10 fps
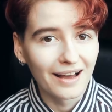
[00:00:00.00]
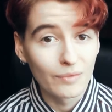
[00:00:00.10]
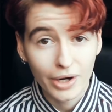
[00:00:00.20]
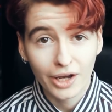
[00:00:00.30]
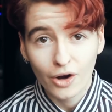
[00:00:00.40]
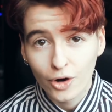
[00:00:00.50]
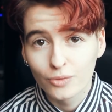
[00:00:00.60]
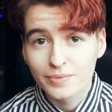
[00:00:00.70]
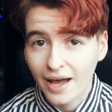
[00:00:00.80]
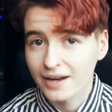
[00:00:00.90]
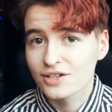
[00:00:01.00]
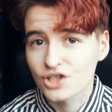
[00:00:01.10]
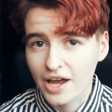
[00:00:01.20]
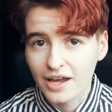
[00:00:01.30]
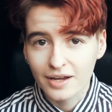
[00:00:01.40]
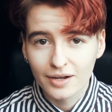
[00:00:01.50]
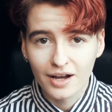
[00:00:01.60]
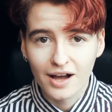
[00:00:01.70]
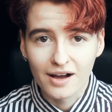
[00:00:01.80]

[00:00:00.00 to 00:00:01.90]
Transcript: And when I got home, Dan and Jay